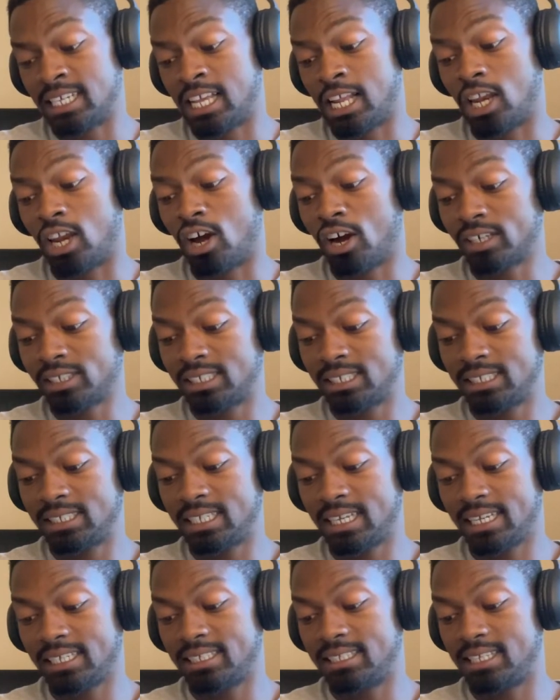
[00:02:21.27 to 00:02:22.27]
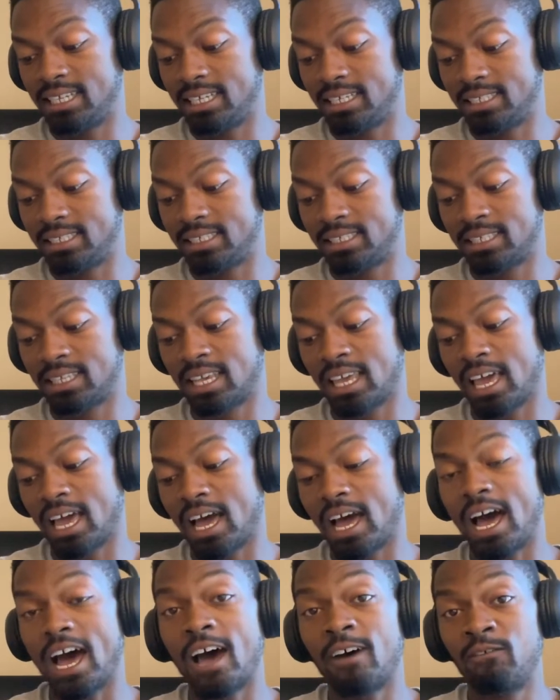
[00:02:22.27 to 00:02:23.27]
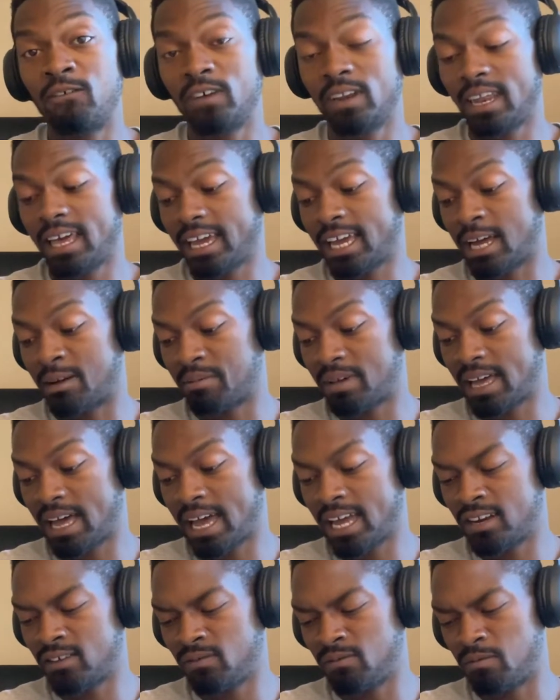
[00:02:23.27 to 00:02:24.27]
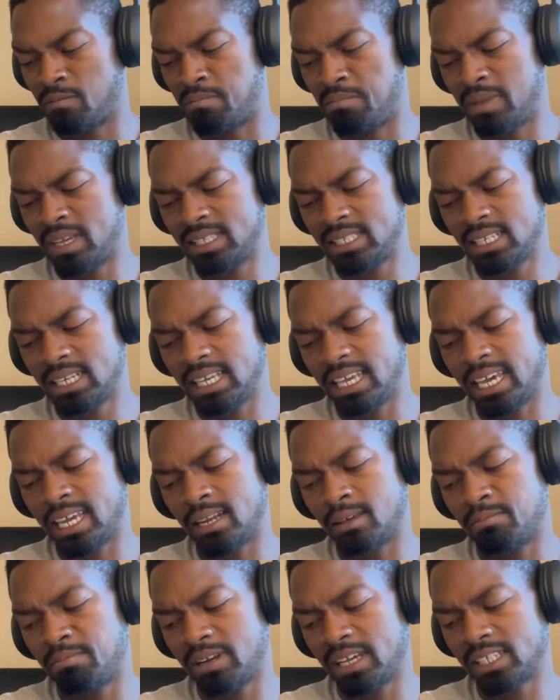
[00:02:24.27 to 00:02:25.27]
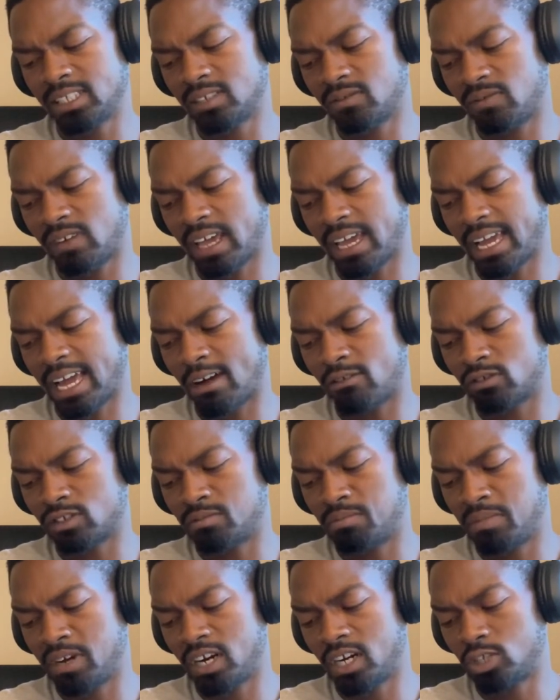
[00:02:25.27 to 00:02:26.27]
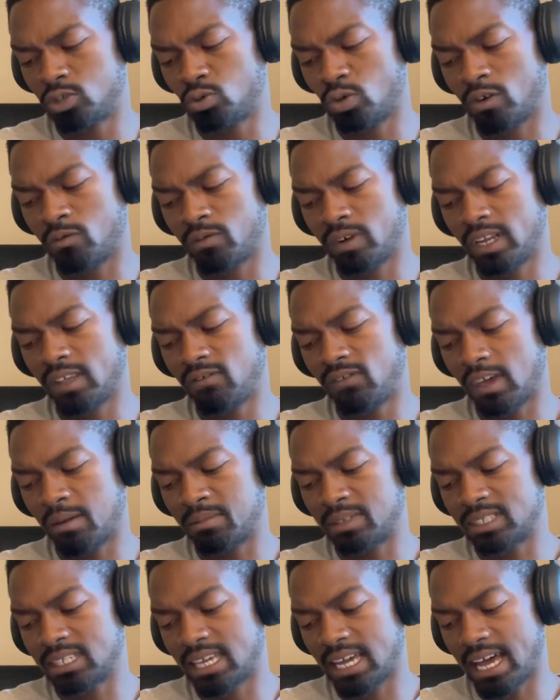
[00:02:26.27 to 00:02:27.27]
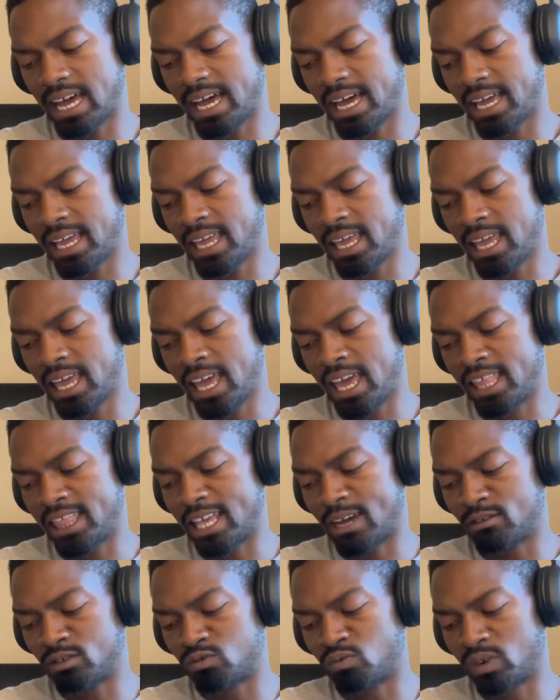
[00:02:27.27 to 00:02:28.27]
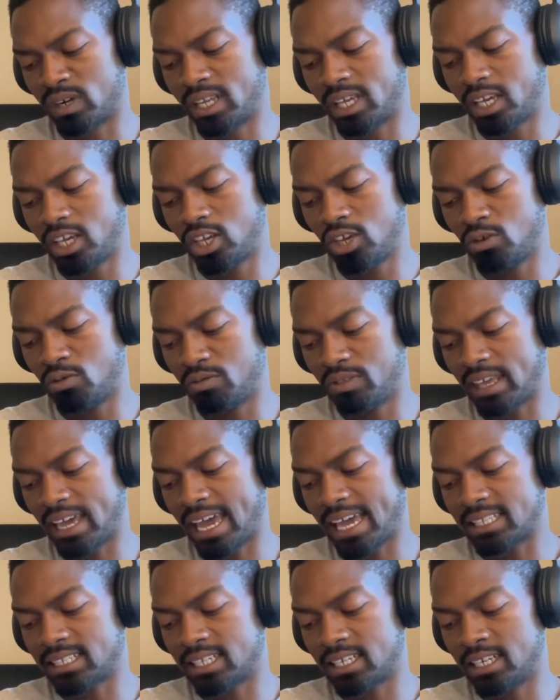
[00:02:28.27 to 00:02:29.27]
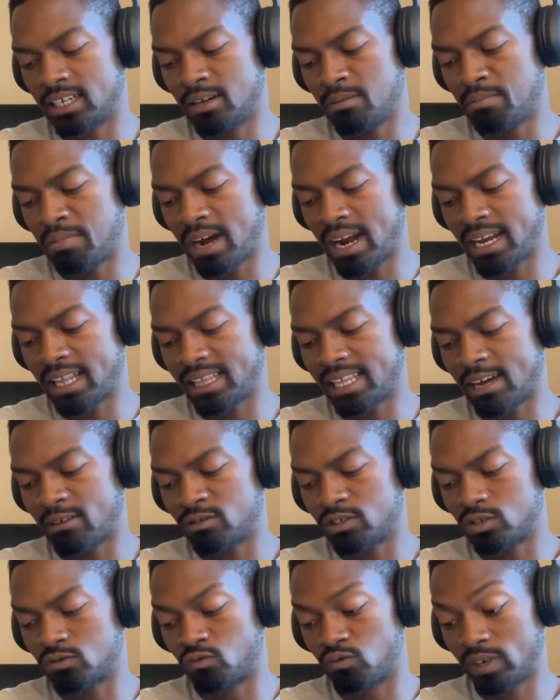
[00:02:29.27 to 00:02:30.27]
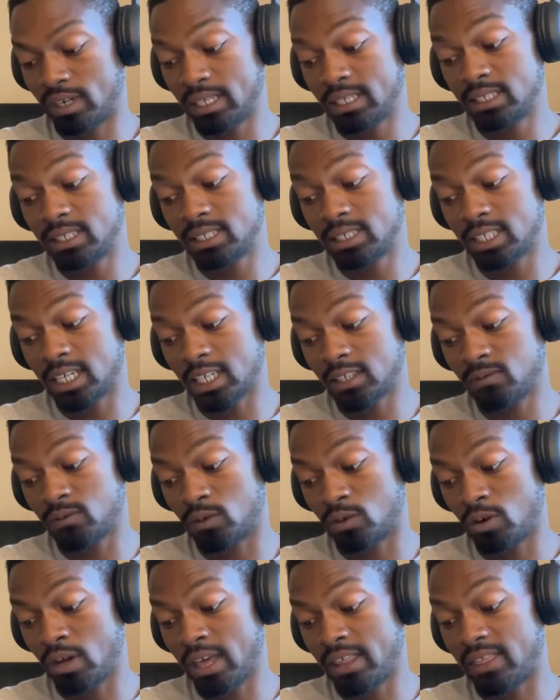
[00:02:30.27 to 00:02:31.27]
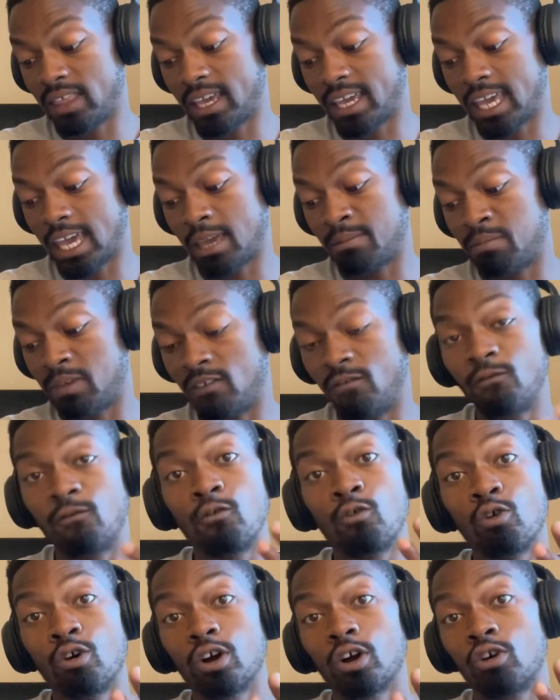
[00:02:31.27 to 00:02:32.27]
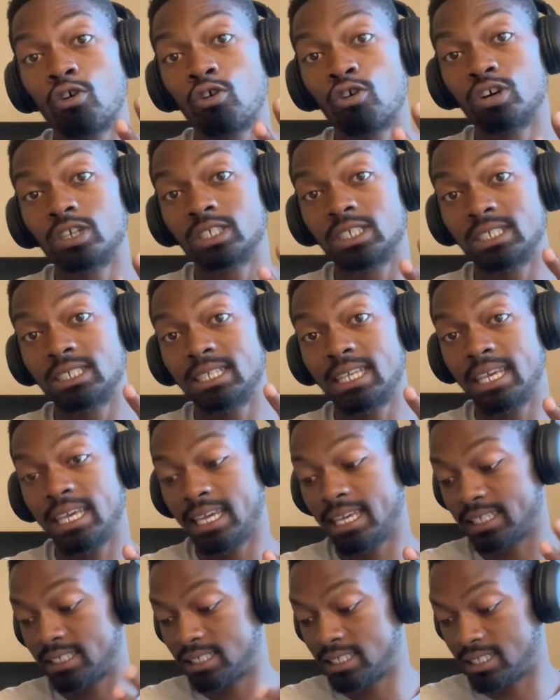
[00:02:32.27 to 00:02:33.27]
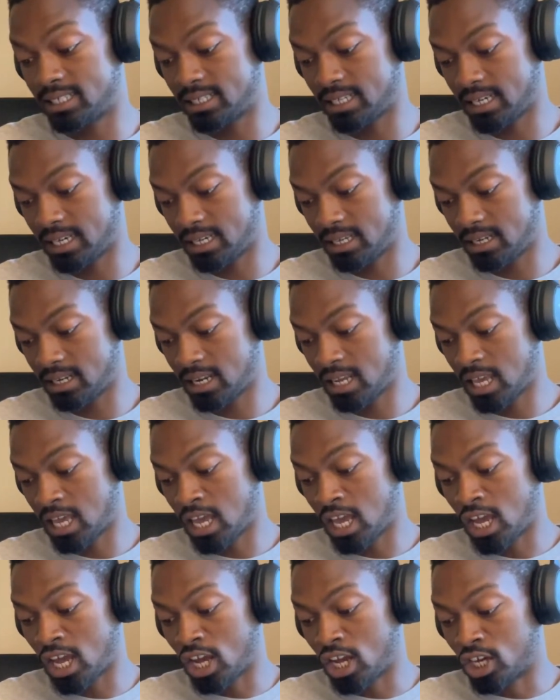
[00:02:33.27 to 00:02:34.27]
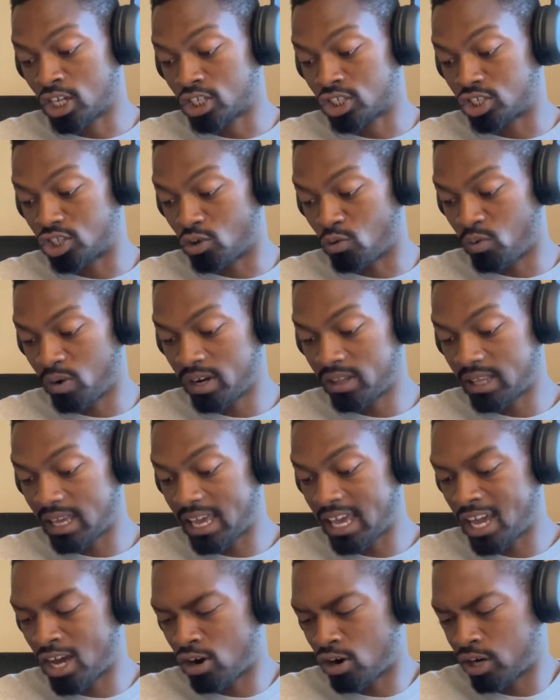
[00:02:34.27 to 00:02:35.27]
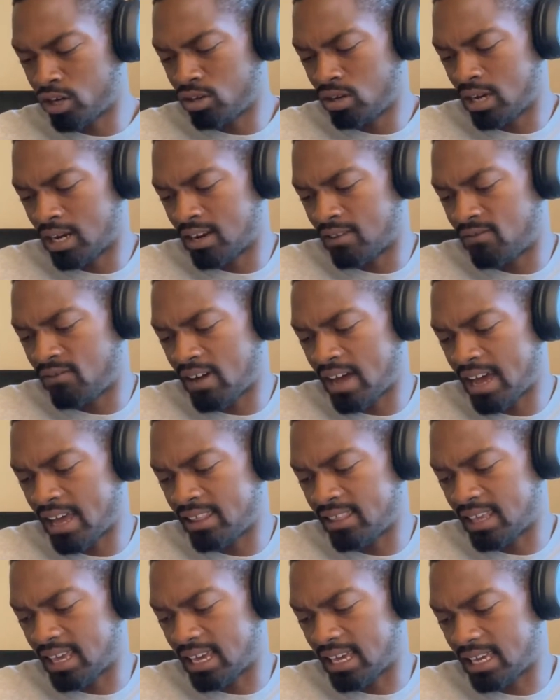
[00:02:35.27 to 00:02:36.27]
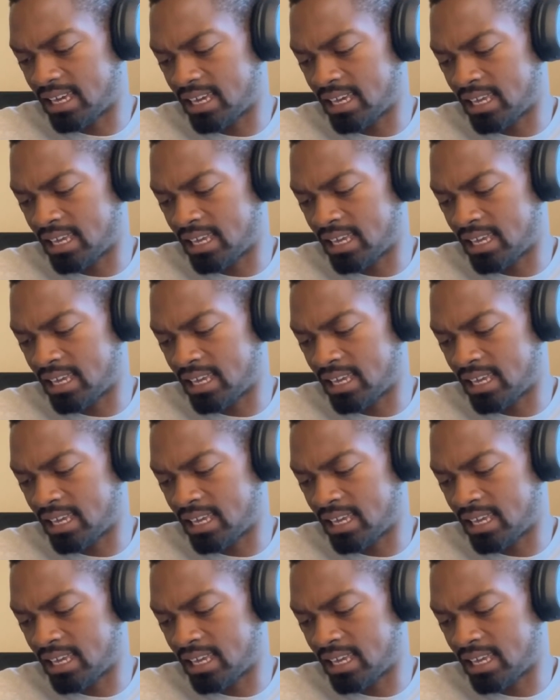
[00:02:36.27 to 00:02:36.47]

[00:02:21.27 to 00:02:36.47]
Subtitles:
Larsa says this, "I feel like I'm kind of mentally in a place of like I was married to a really famous guy that was really cute, that has a good body, that was really successful, that gave me four gorgeous kids," she said. "So where the hell are you gonna find that?